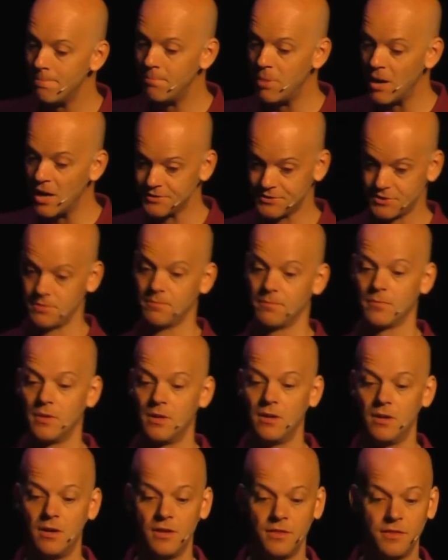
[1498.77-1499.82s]
But
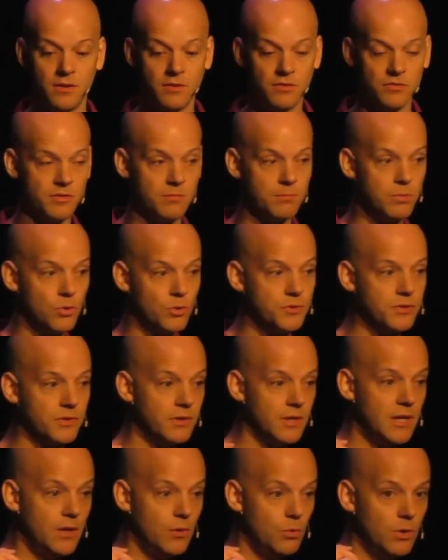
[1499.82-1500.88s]
I think it's
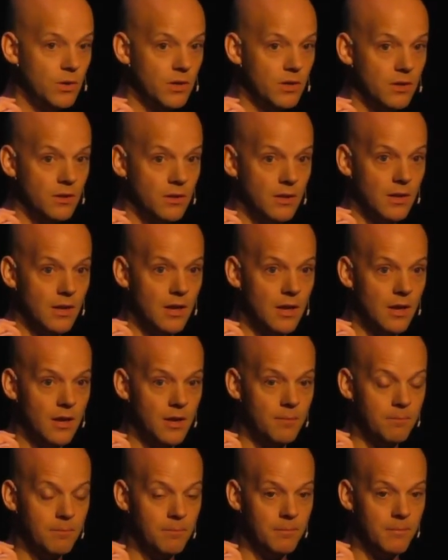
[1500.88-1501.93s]
important. It will
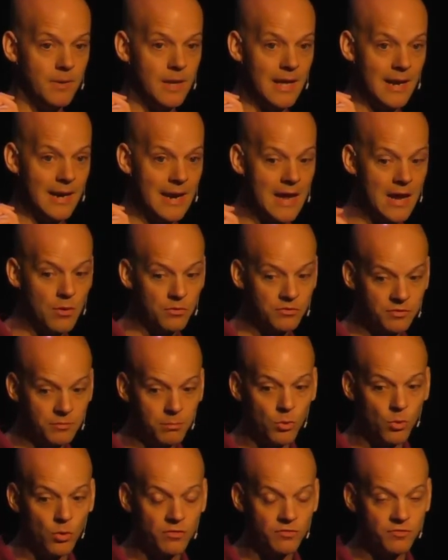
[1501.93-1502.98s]
allow
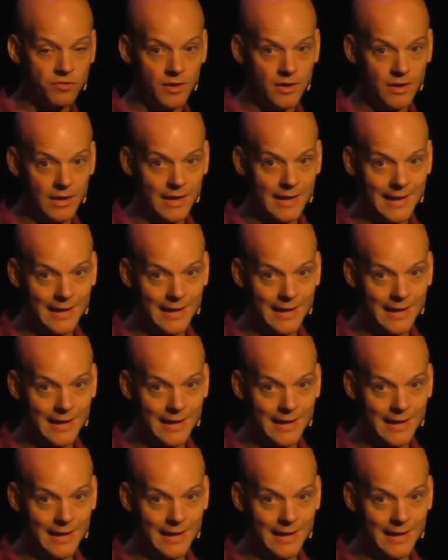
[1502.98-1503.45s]
support for